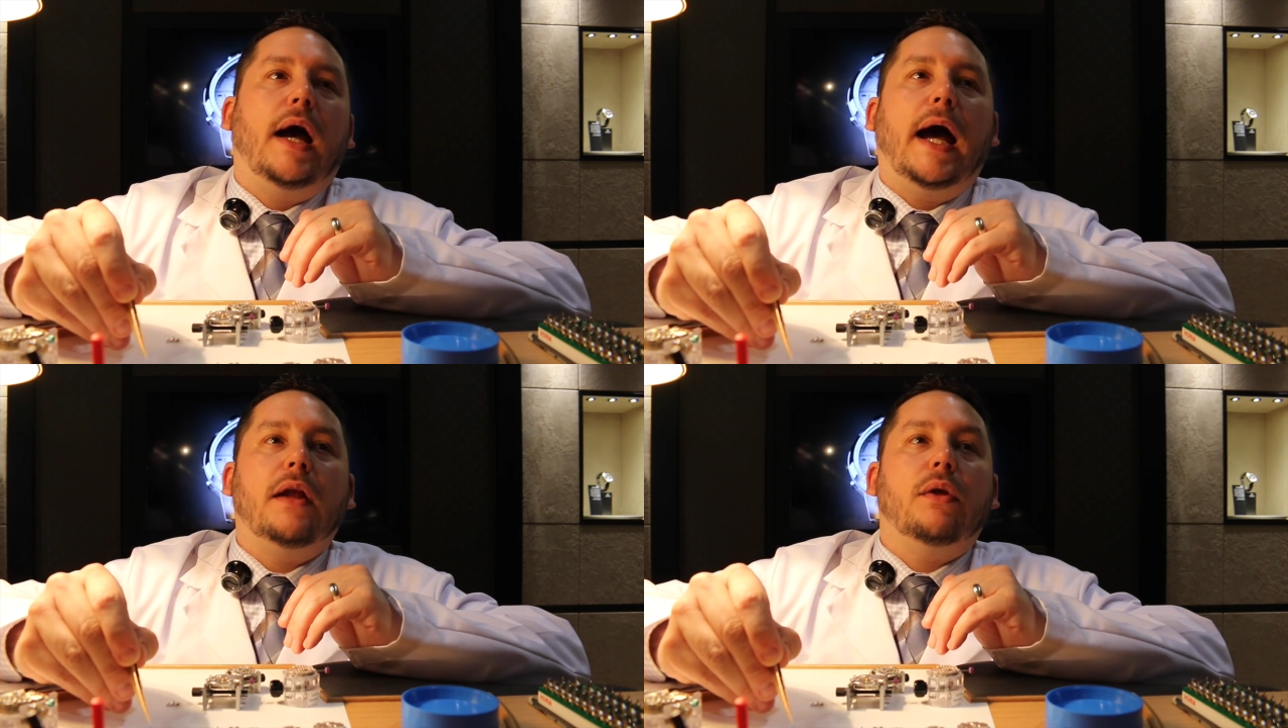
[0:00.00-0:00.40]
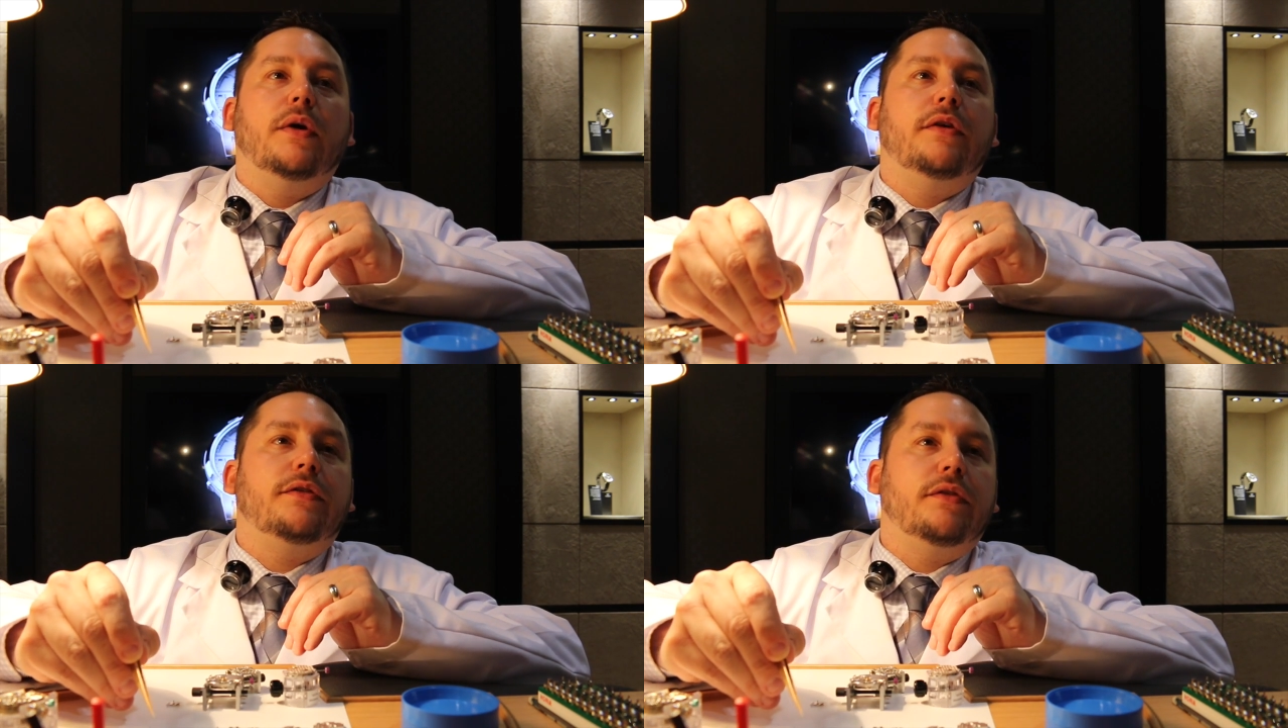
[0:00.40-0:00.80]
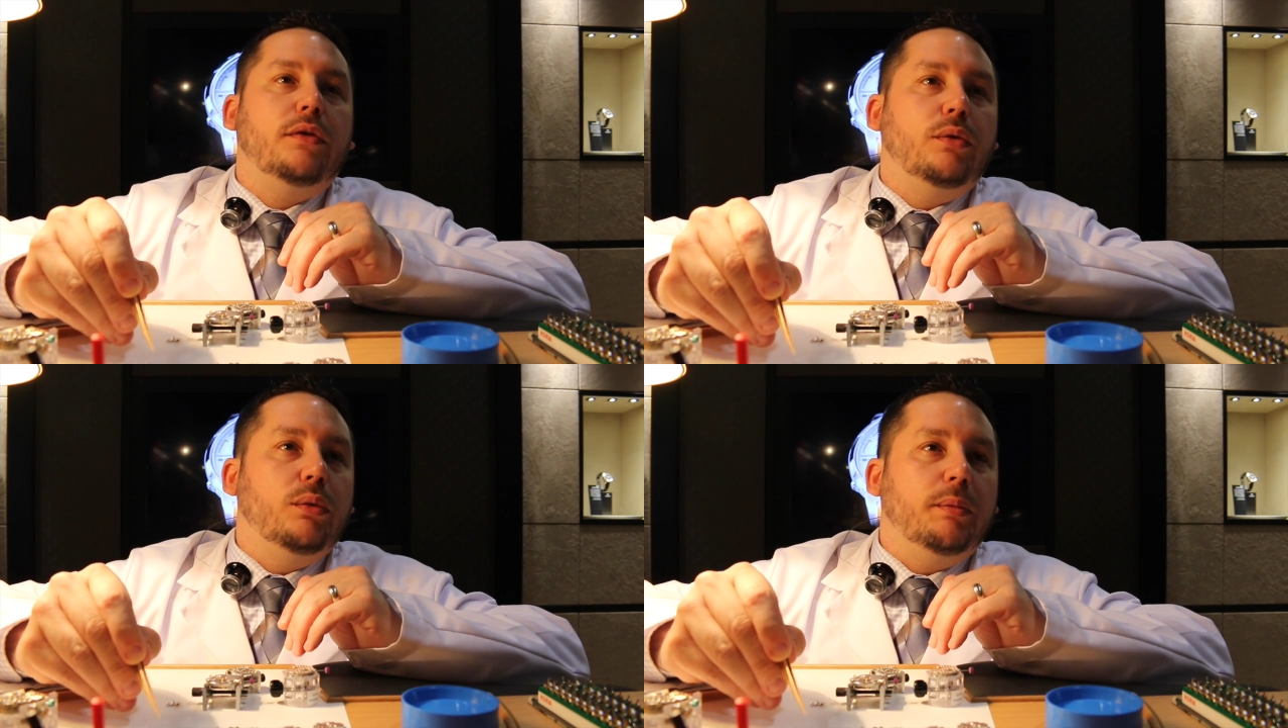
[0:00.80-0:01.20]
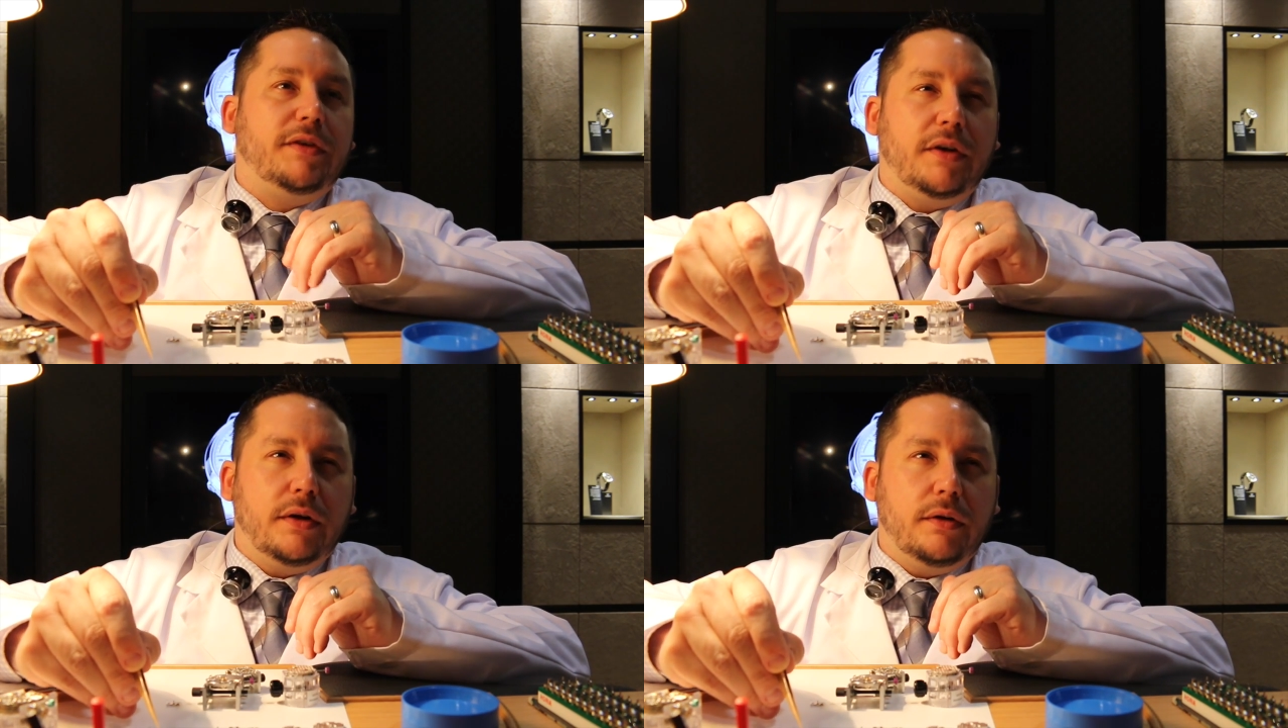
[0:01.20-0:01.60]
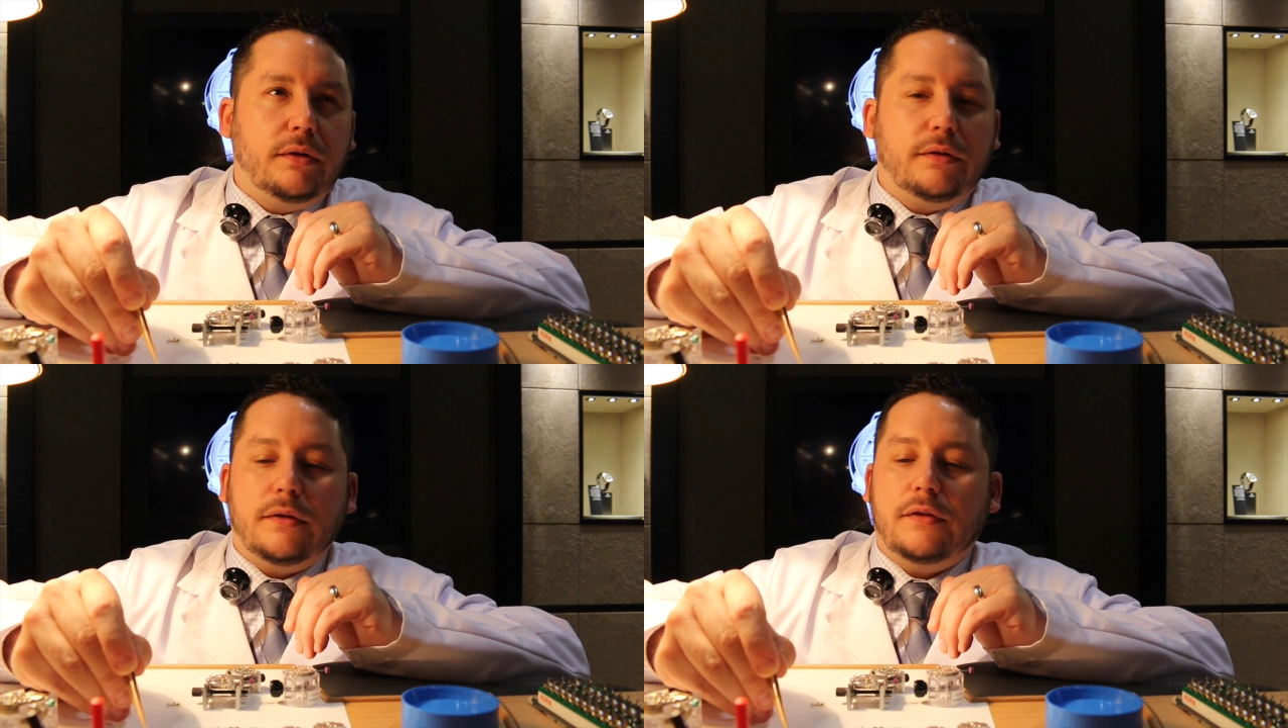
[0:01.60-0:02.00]
alloys, new
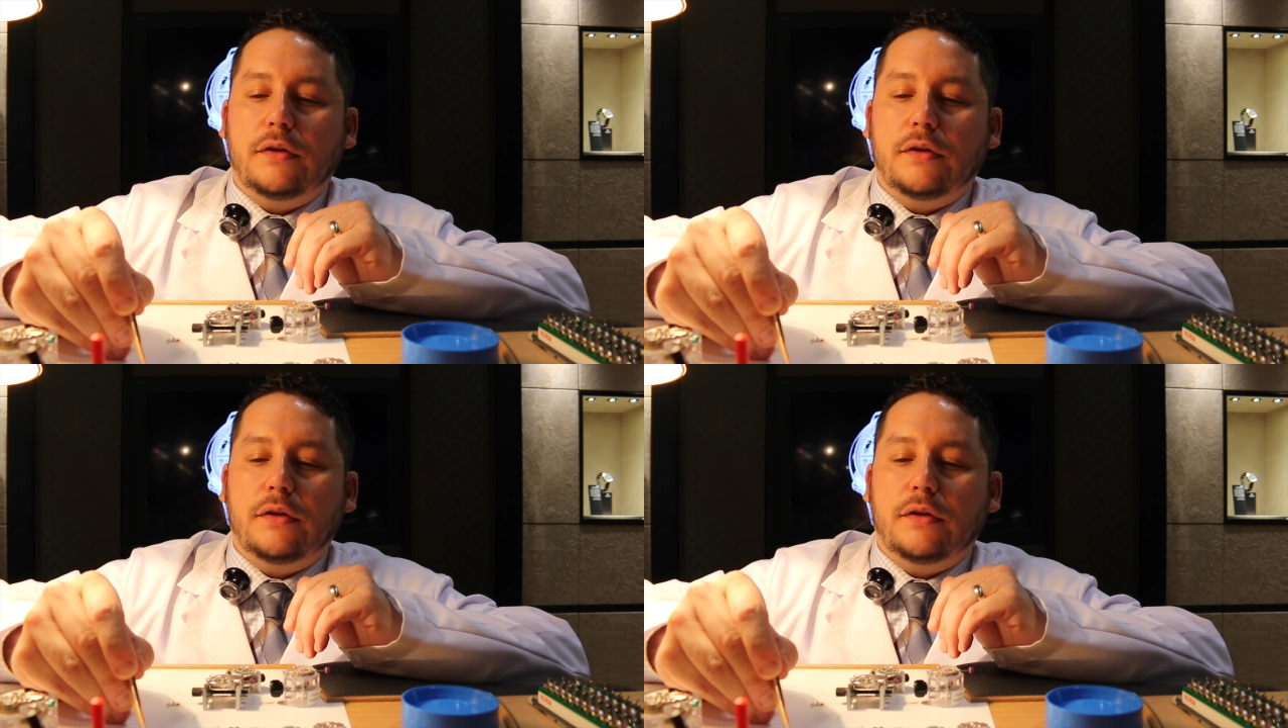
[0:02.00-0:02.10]
materials